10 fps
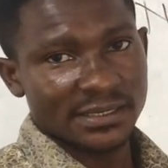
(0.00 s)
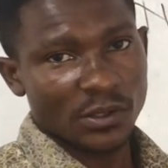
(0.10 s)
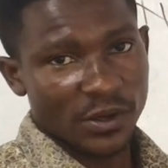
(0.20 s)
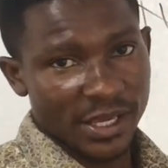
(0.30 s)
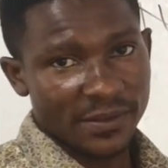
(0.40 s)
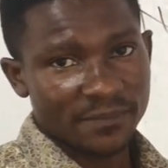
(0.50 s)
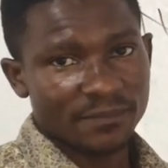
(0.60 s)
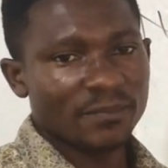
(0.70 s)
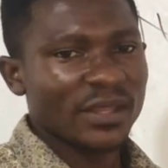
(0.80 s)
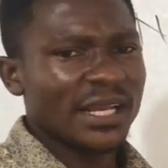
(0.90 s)
Okay,
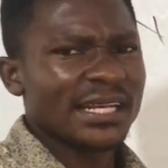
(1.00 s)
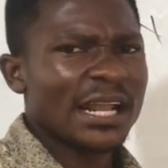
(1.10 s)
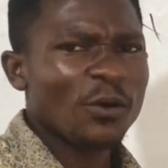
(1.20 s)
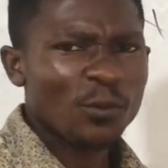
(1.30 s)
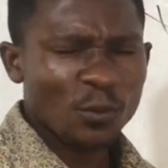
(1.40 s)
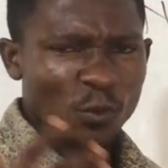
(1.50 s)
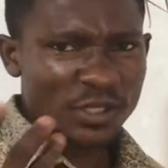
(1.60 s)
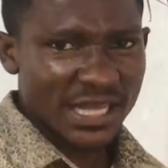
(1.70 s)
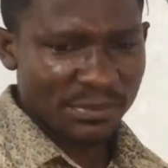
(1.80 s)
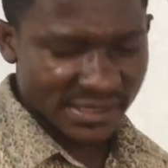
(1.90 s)
now
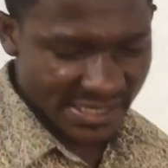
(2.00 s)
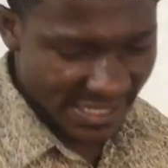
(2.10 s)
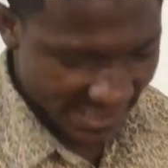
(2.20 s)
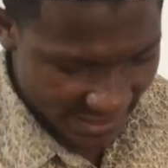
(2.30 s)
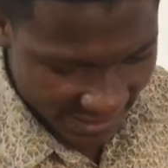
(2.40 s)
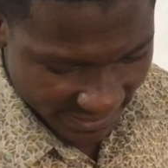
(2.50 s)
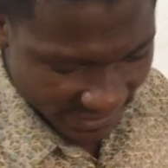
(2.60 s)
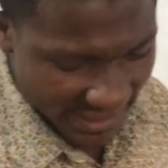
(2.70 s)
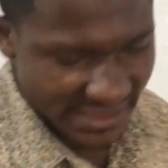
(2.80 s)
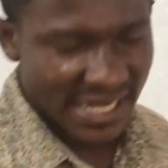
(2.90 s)
what happens next?
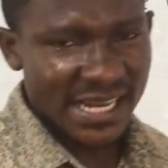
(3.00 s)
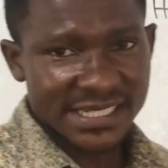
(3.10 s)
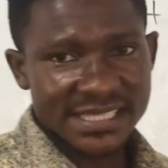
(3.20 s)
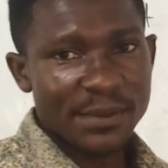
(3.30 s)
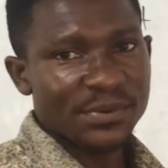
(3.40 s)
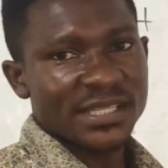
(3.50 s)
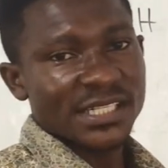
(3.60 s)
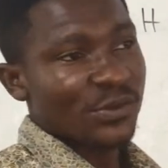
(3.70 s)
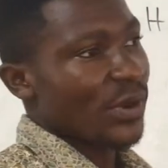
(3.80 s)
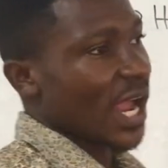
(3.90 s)
The next step in
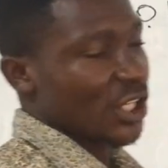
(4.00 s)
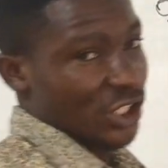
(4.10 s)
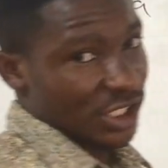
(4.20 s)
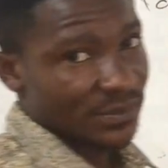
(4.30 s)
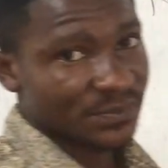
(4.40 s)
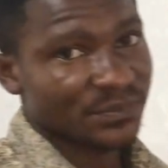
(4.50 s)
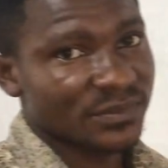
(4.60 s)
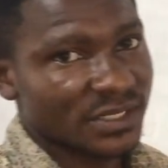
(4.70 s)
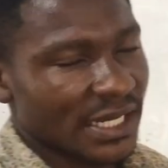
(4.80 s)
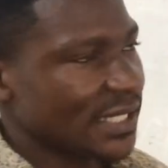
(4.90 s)
this reaction
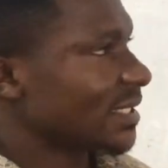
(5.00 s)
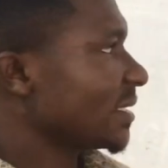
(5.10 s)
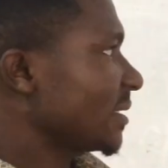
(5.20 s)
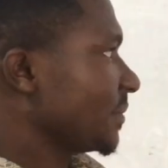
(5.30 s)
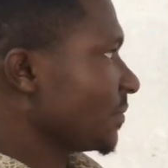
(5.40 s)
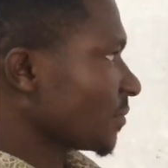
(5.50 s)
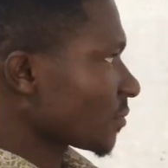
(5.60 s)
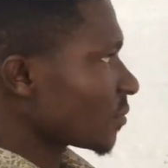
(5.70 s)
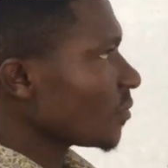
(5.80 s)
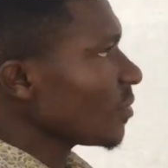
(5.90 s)
is
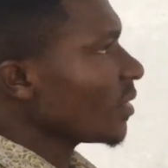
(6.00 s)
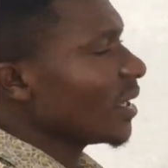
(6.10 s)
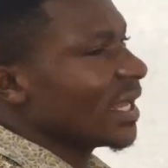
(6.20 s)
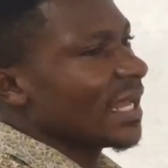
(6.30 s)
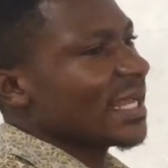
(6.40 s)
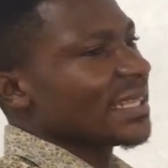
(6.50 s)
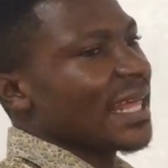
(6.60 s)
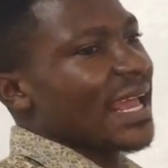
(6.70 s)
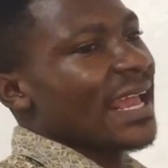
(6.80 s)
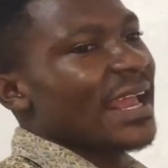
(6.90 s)

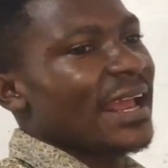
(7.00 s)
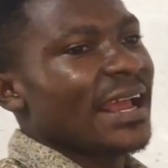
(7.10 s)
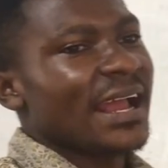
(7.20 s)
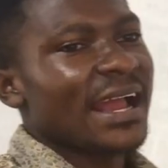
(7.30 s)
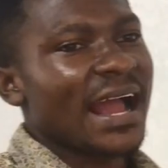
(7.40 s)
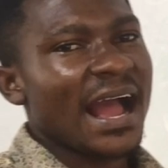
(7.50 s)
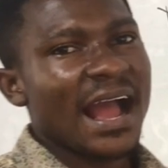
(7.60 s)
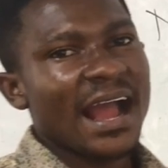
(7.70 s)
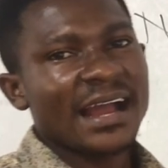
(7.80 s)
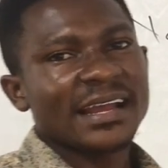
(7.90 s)
the
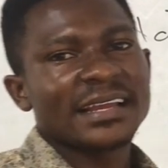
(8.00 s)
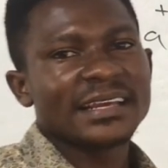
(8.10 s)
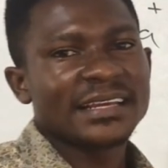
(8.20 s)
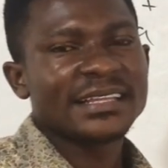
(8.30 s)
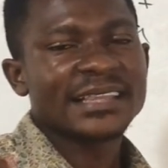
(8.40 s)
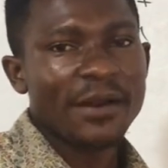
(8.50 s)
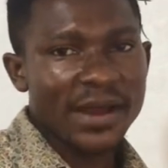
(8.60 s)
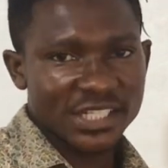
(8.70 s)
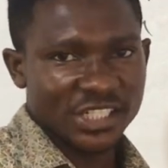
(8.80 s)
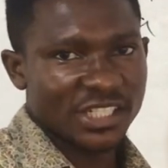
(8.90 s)

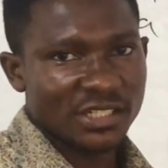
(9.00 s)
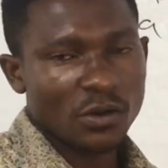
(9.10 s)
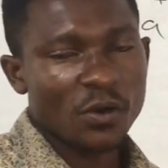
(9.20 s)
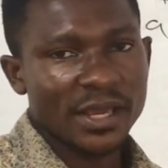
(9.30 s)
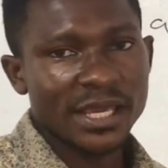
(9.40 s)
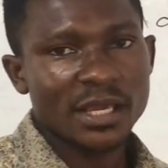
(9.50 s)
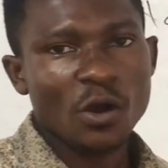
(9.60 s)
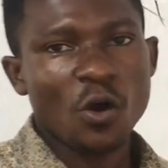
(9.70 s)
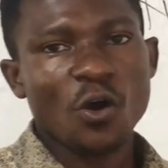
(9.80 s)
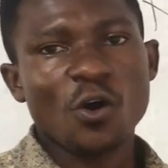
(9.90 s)
interaction, okay,
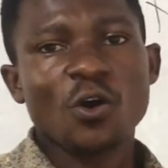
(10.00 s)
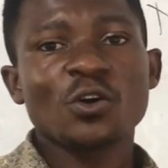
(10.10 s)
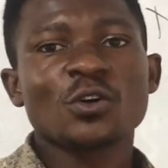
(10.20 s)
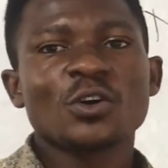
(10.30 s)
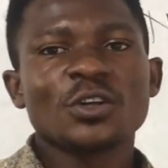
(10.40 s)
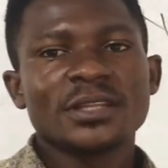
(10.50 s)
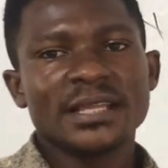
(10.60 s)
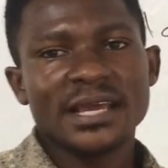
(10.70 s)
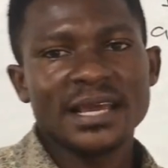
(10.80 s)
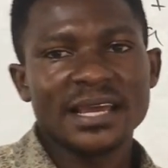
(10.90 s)
or
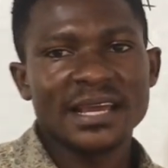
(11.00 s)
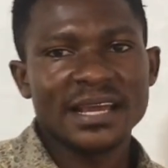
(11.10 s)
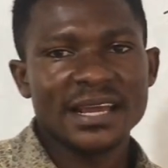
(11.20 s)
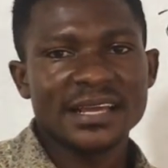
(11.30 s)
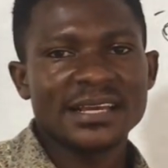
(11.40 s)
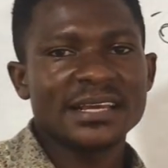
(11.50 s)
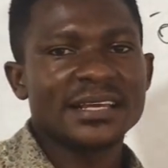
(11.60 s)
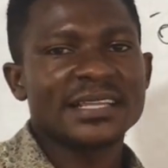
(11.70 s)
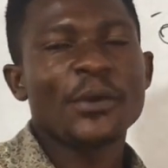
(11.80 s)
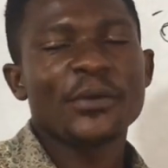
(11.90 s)
the
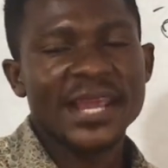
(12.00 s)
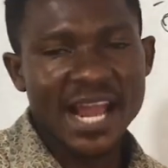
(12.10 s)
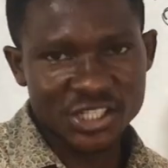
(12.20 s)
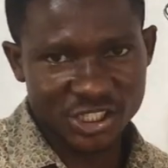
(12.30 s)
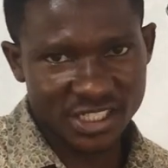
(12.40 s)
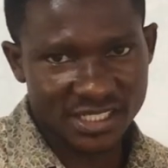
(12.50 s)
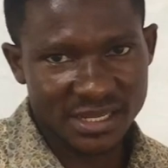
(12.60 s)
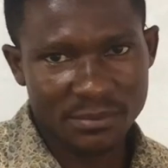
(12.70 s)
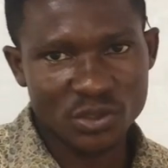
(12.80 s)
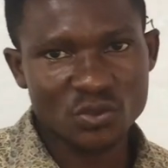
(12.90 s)
reaction
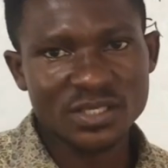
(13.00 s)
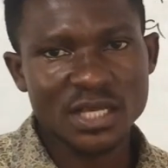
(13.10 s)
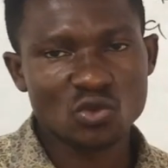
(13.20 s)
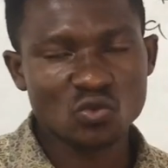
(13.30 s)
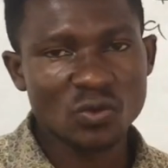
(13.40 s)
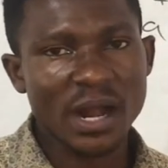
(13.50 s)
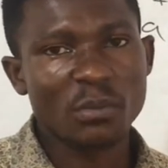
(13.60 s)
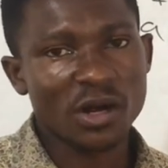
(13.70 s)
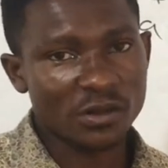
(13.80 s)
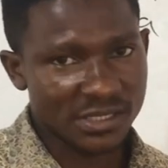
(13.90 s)
between the two
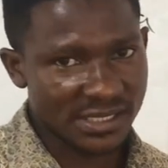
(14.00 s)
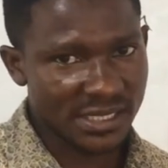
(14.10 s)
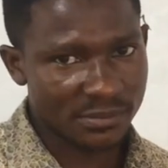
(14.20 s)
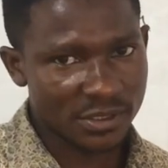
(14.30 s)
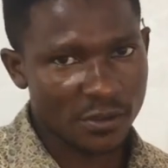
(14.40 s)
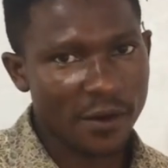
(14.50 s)
carbonyl systems.